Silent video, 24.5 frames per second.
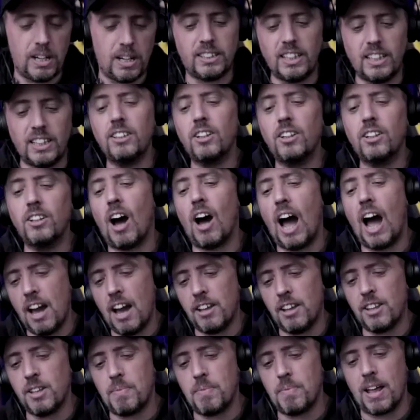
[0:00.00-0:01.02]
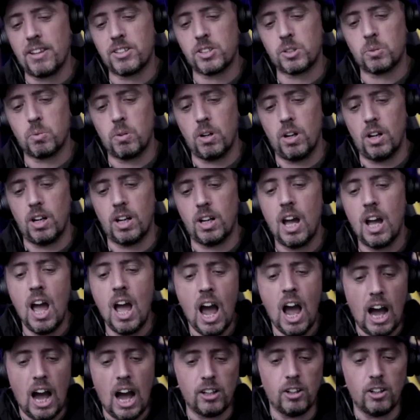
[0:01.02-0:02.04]
Didn't know how the maths worked.
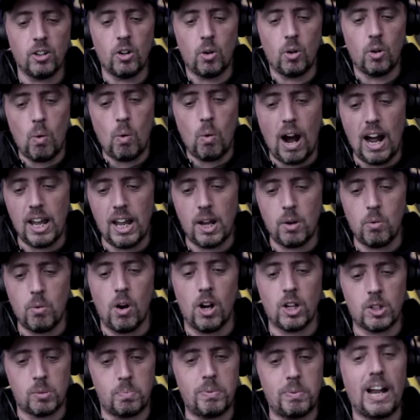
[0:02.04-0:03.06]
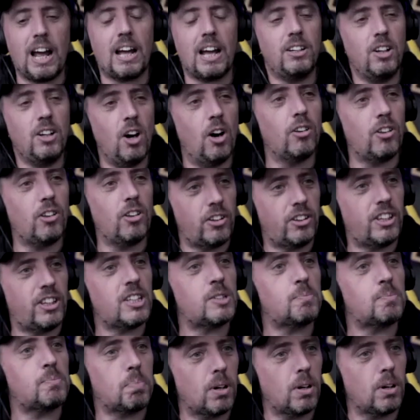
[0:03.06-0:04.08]
I don't know why it works, but I know that
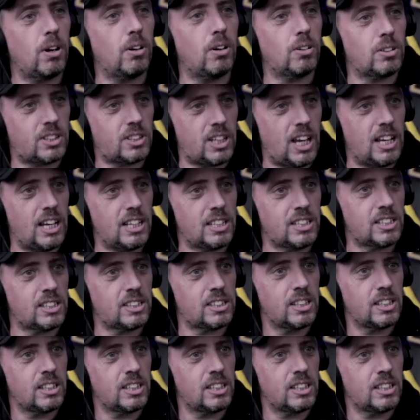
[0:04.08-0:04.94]
this process